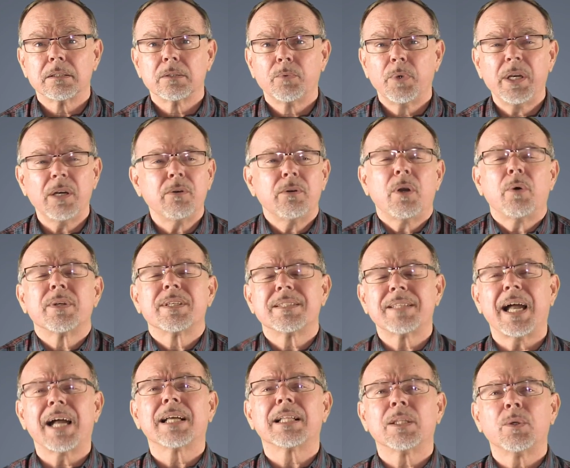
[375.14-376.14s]
We don't know
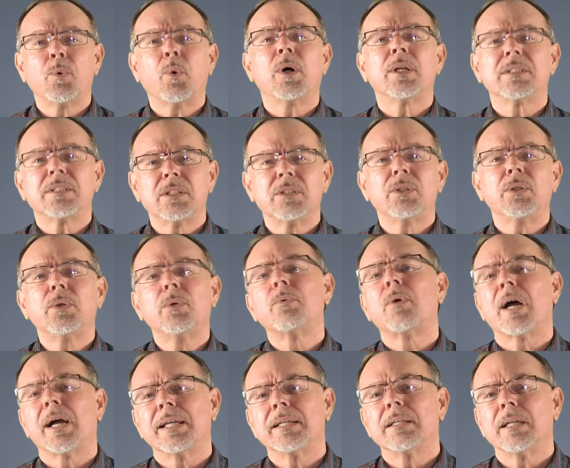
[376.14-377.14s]
exactly what to do
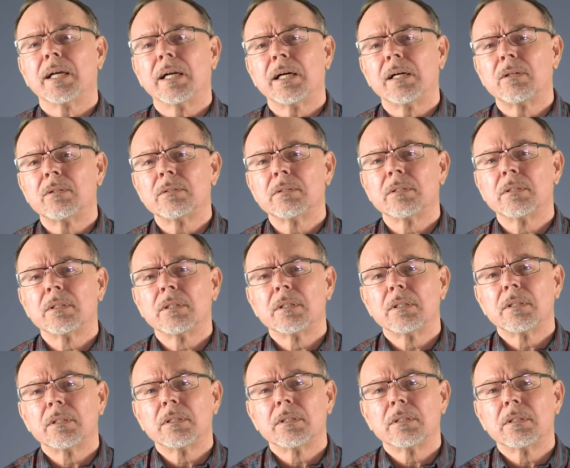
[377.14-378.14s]
right now.
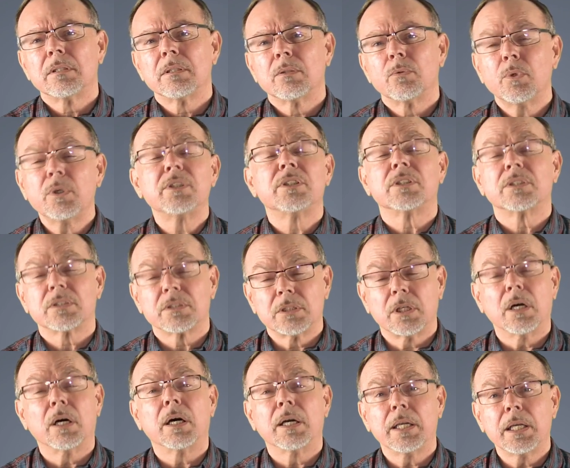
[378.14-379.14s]
We're just
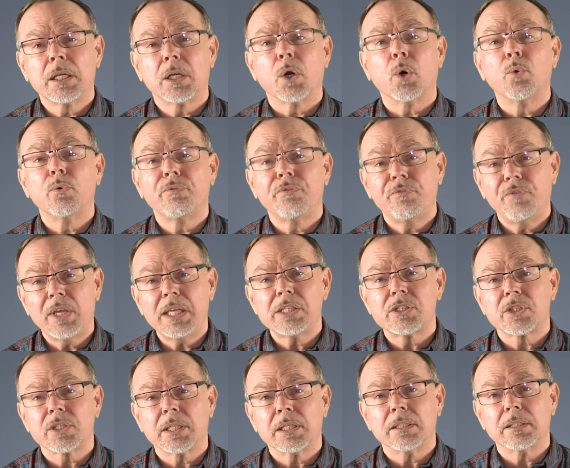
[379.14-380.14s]
going to go
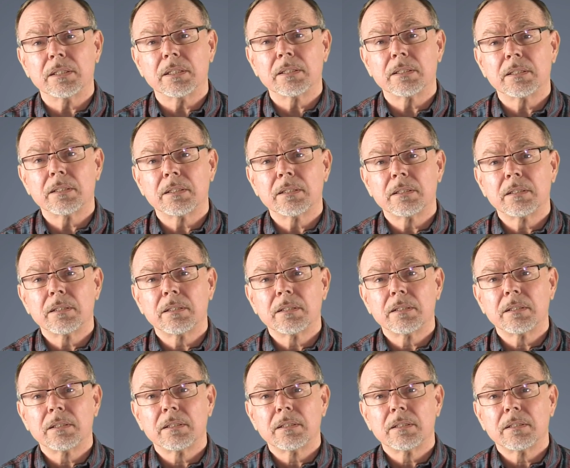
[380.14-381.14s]
fishing.
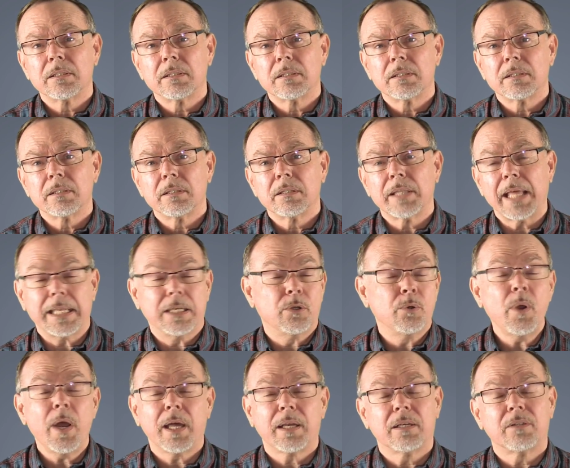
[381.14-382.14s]
They
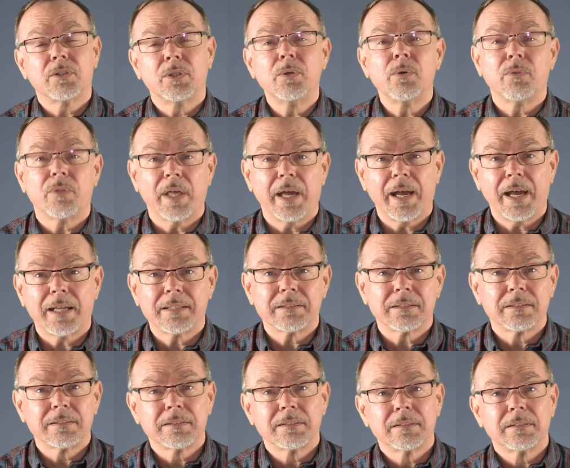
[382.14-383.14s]
knew how to do that,
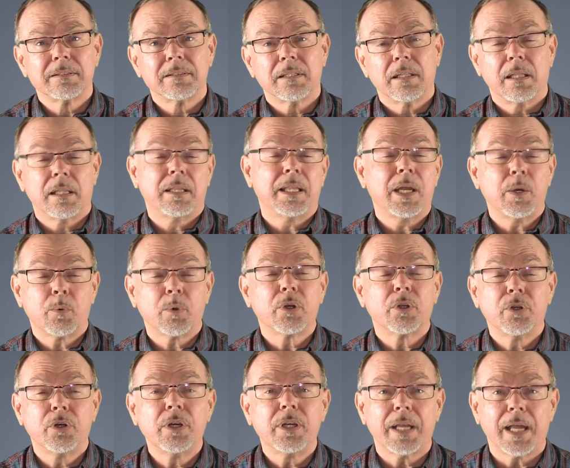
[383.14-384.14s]
and they were
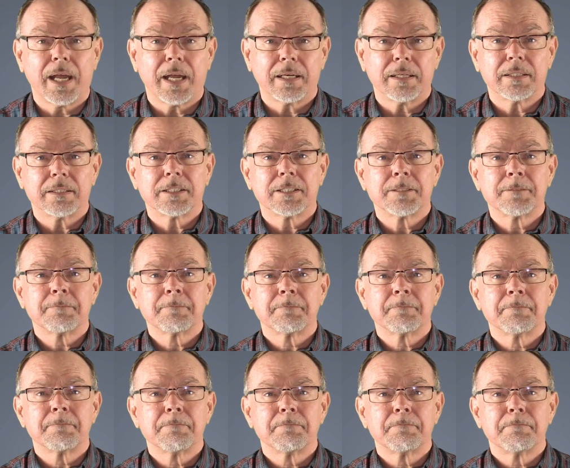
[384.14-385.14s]
good at it.
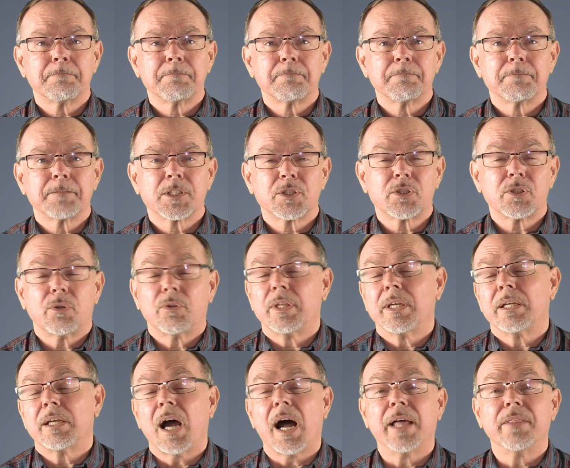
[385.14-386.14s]
So
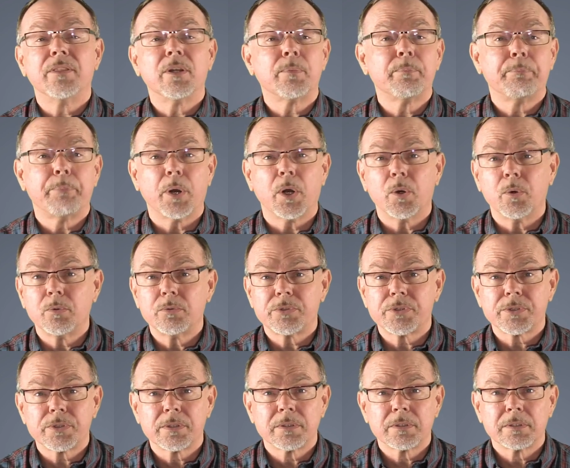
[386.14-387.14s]
they got in their
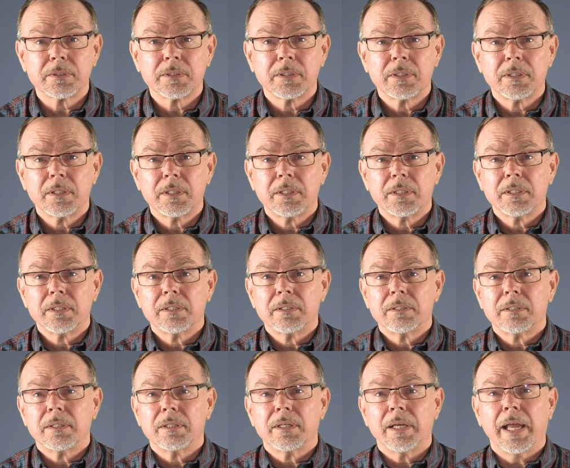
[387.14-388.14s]
boats,
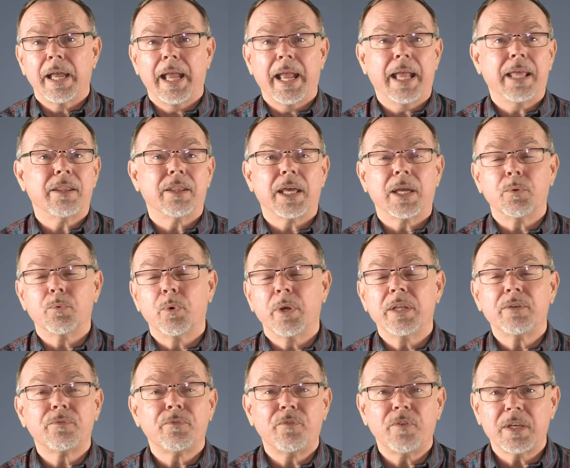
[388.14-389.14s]
and they
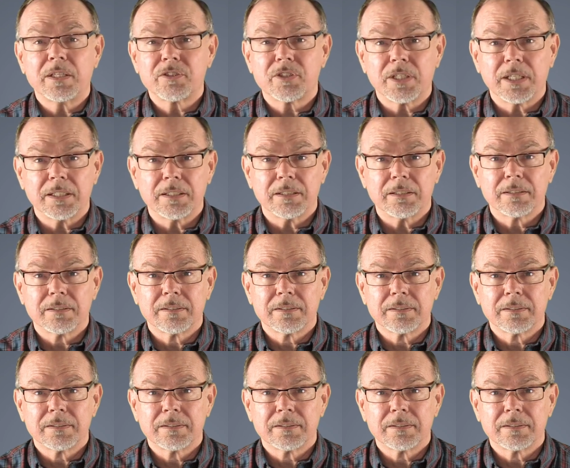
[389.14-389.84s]
went fishing,